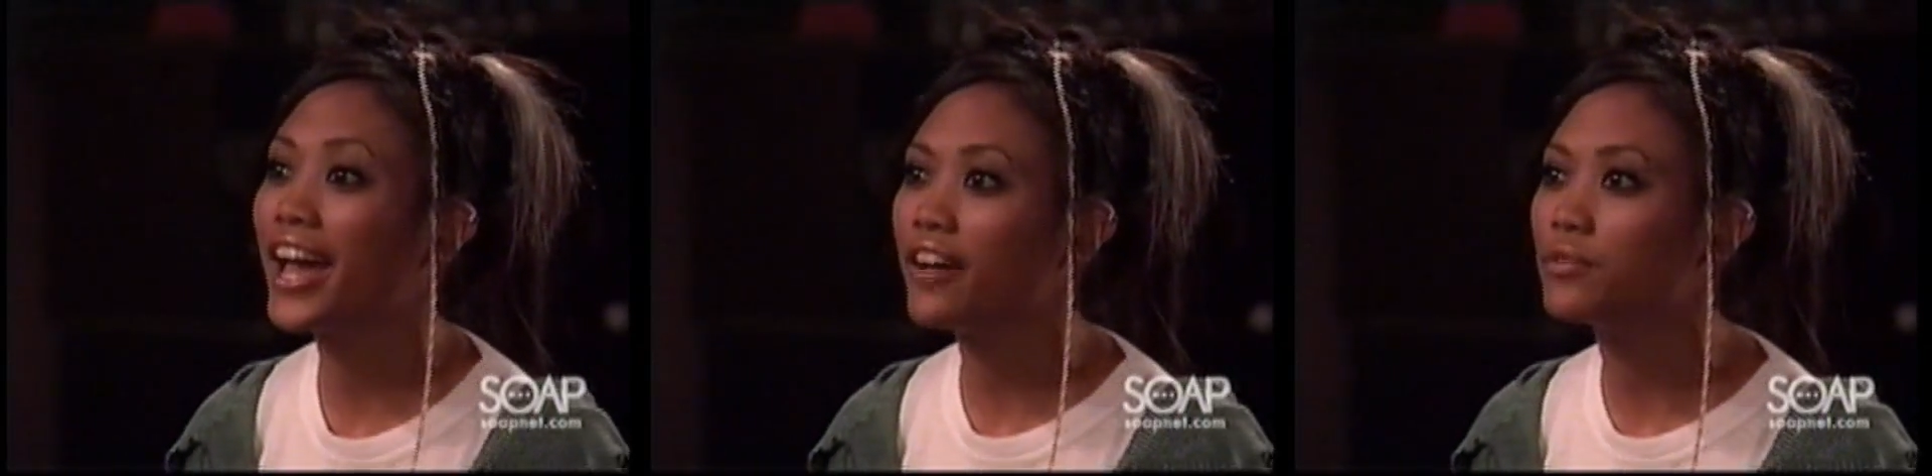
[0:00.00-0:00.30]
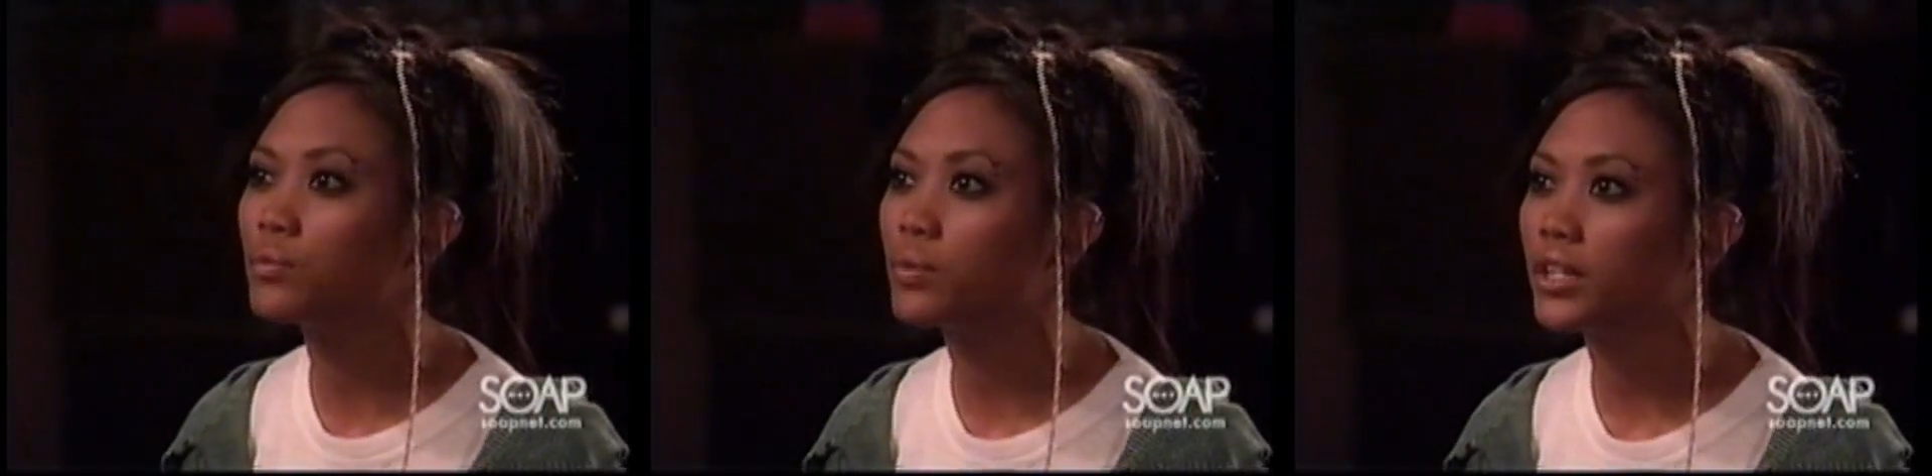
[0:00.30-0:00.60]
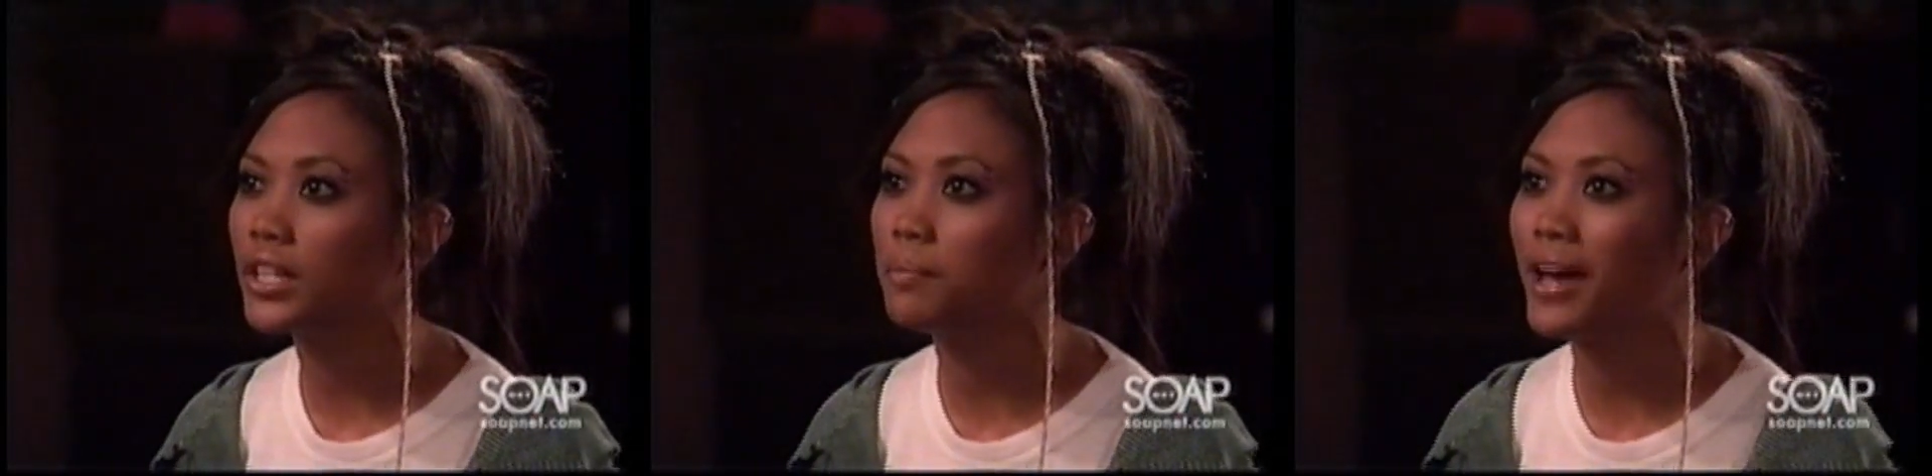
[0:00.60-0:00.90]
I have a
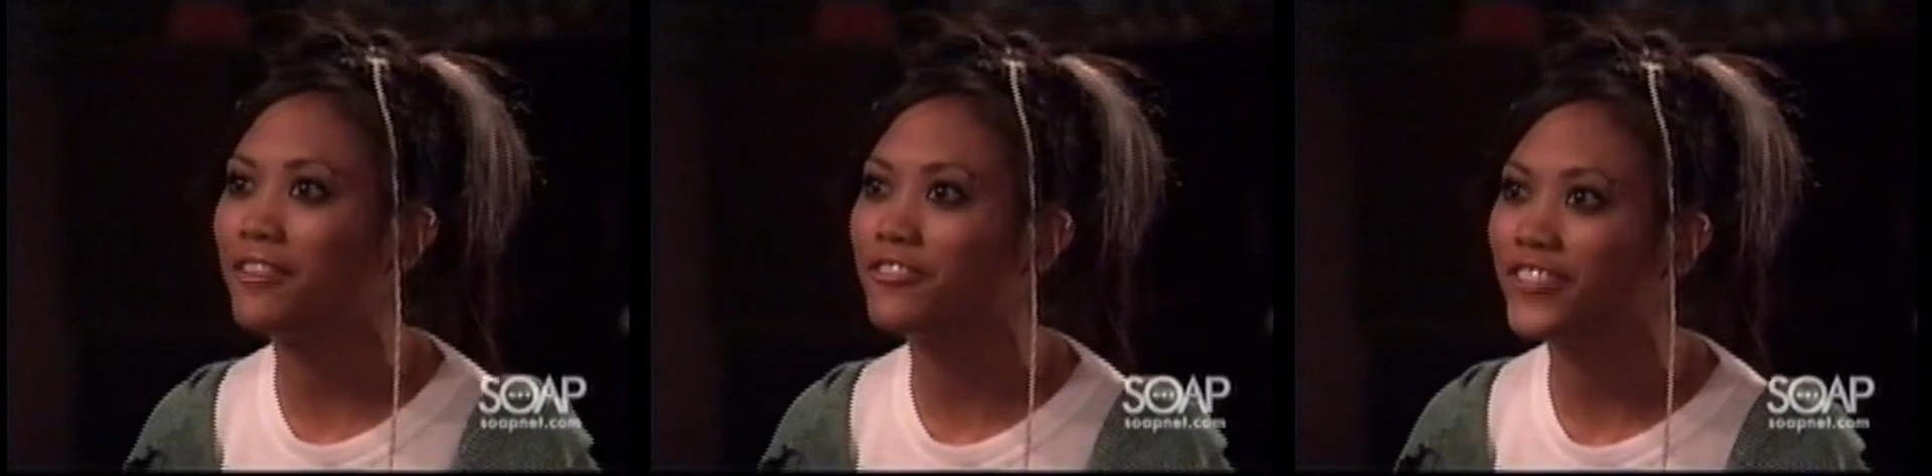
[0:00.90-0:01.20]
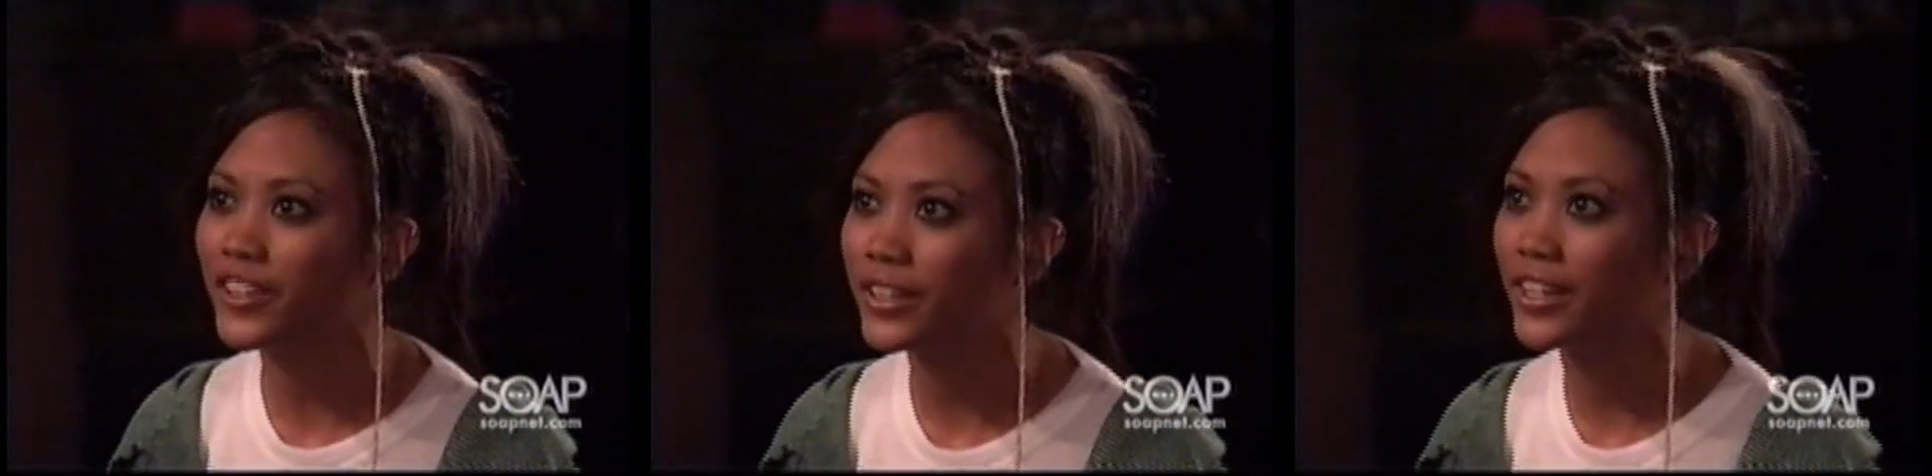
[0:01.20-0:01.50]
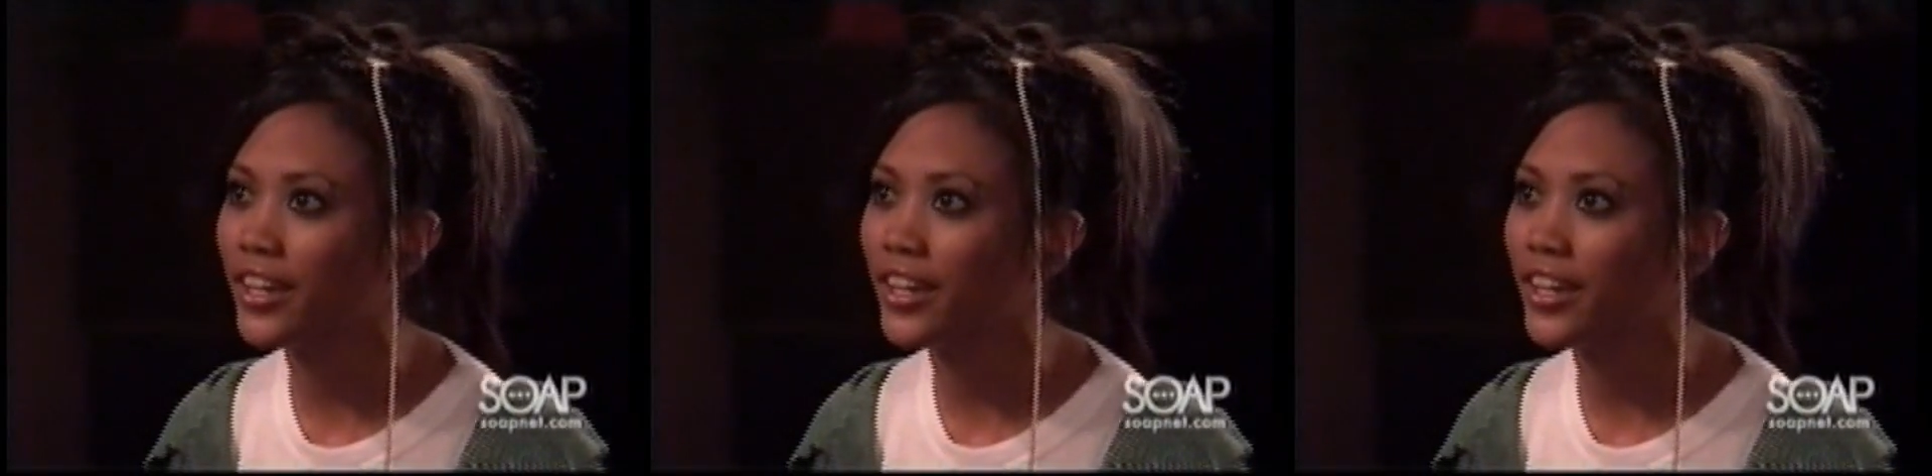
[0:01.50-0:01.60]
really bad feeling.